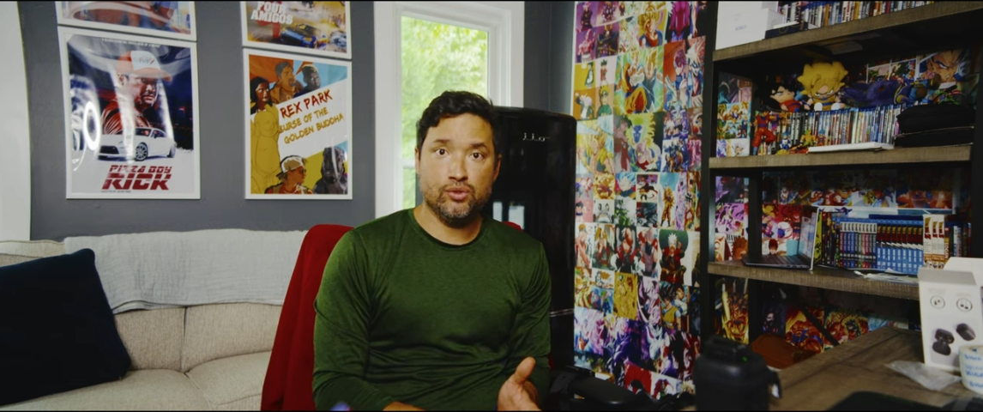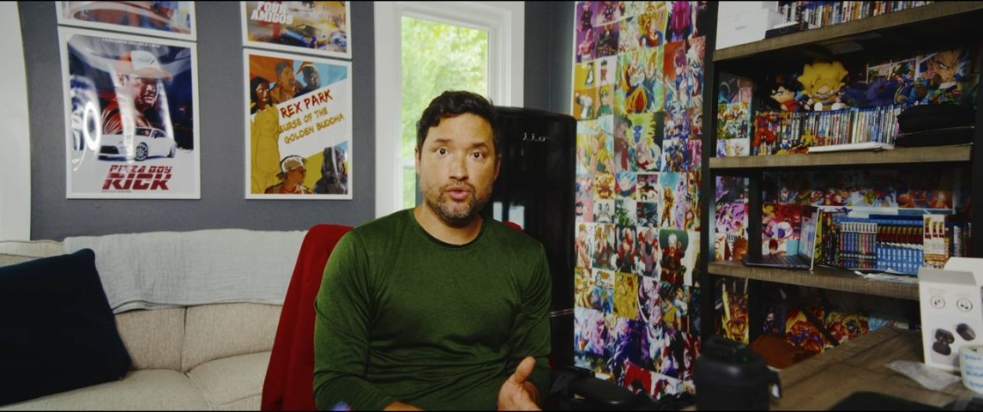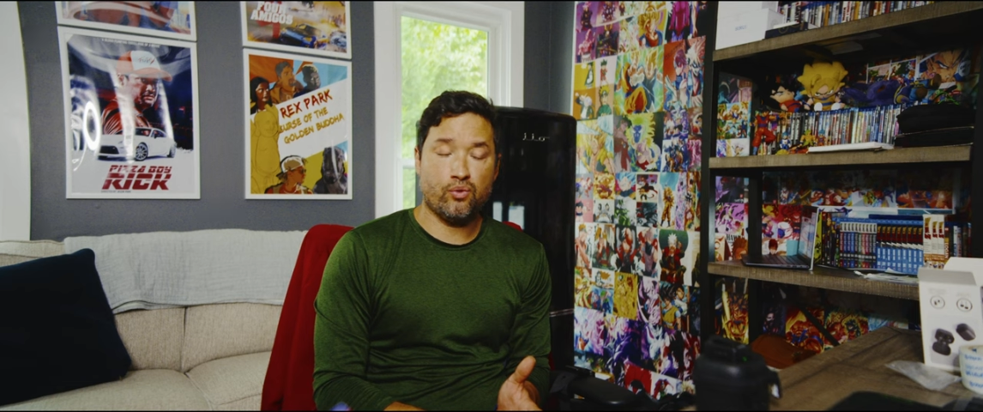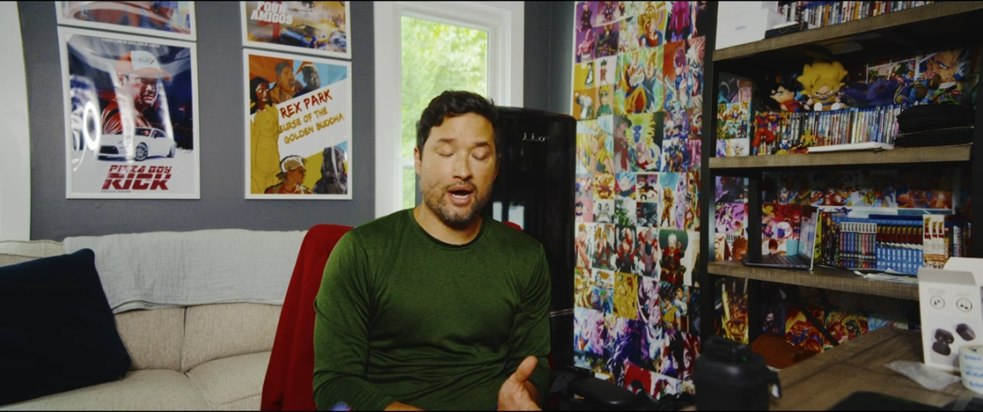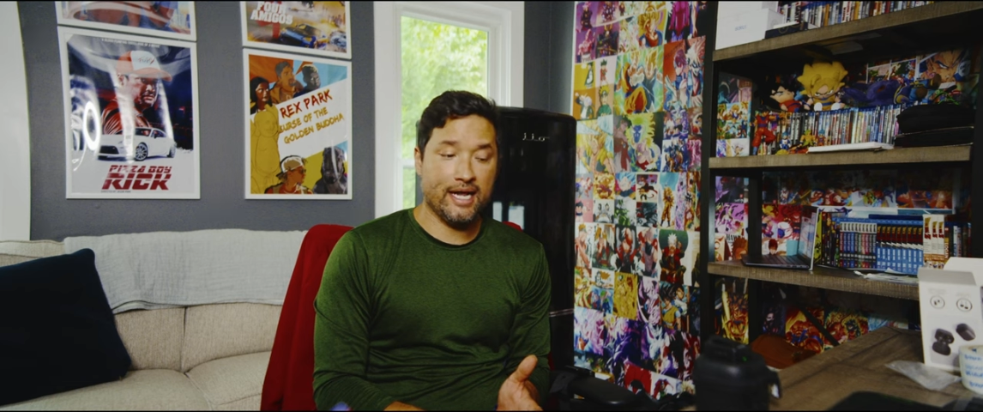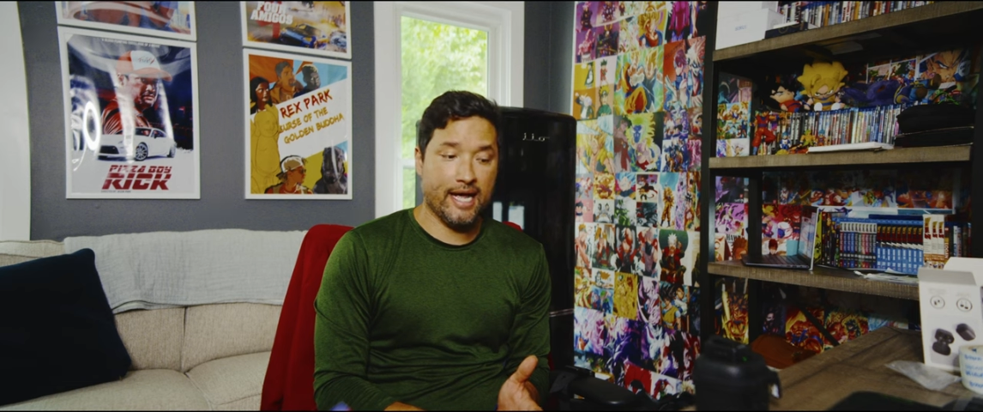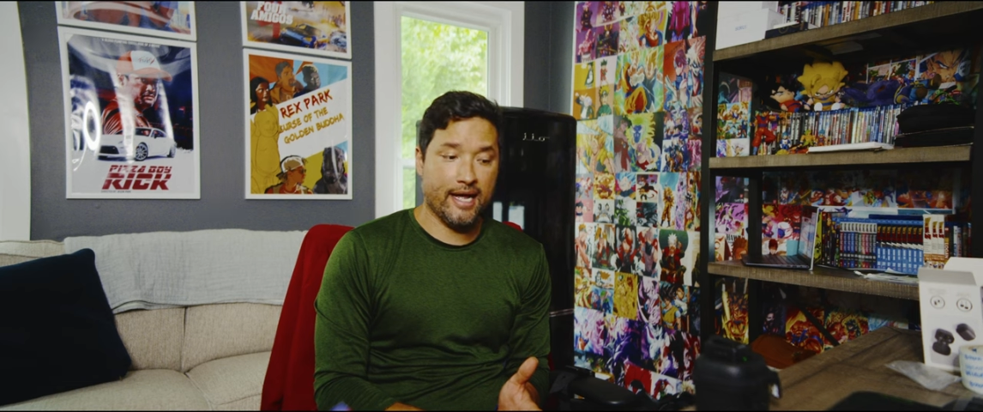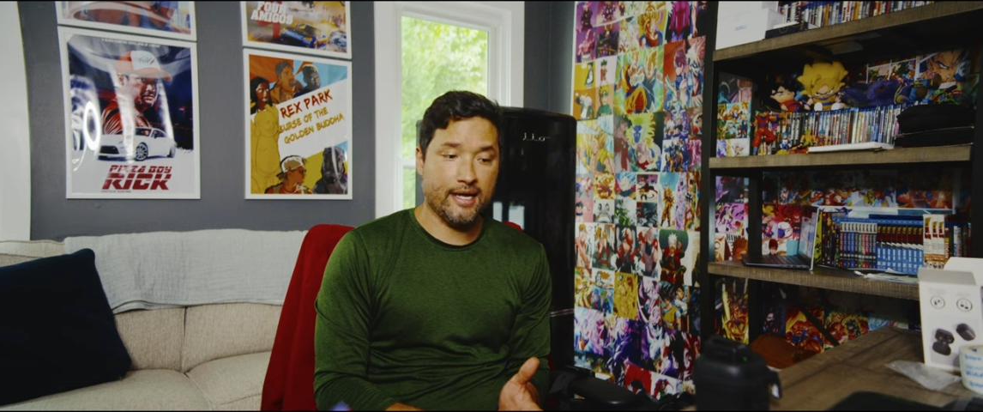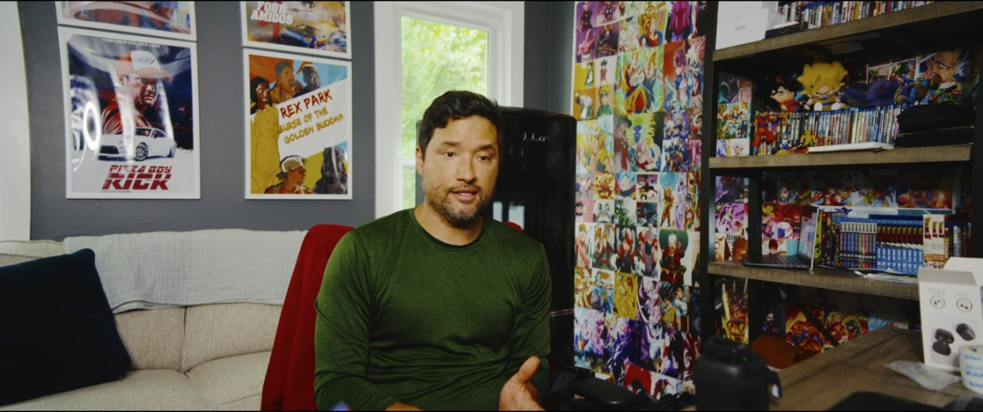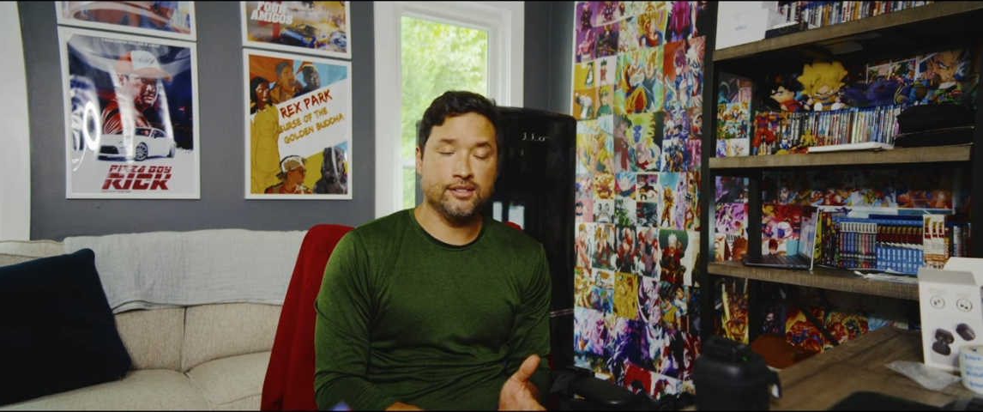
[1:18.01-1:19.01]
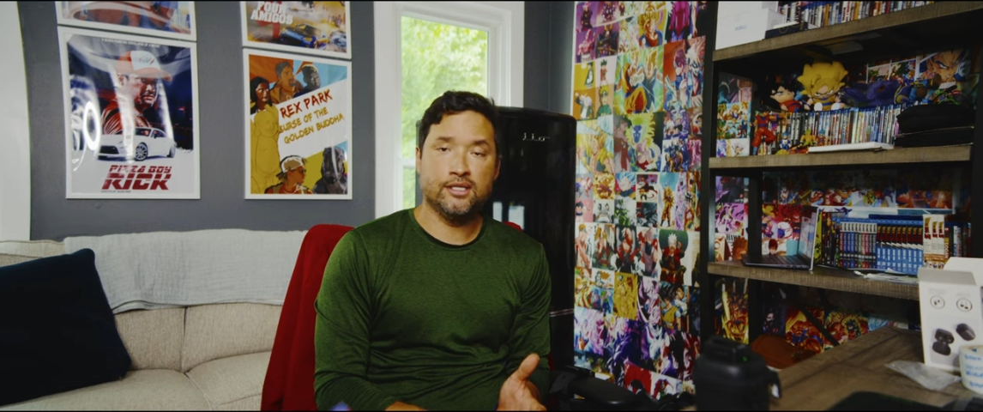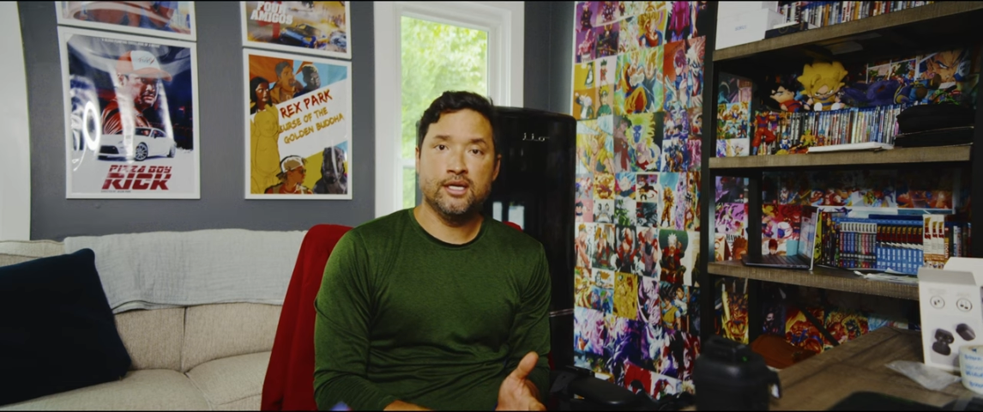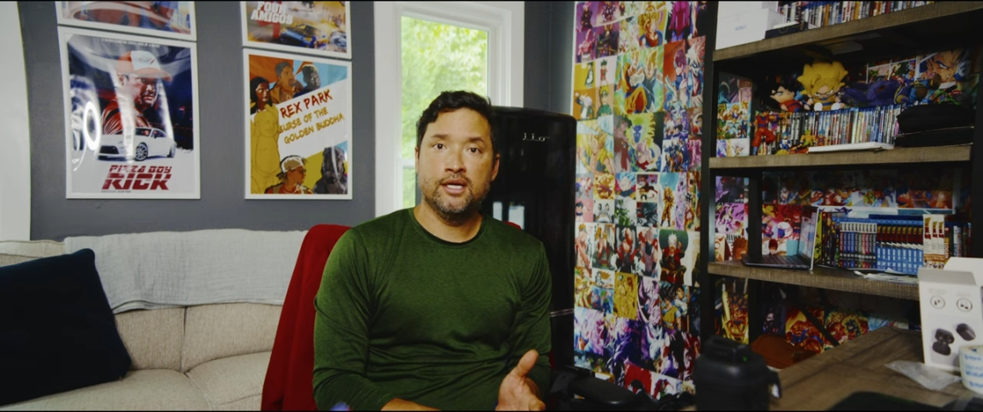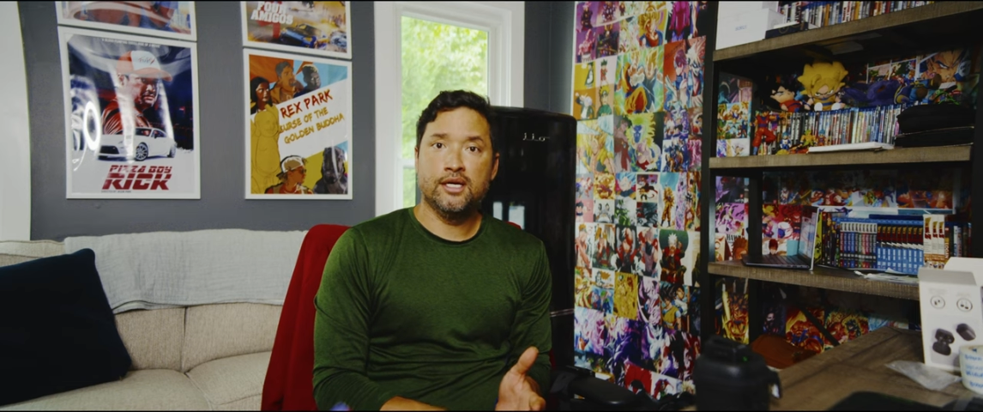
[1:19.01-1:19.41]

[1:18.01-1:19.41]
the right hands,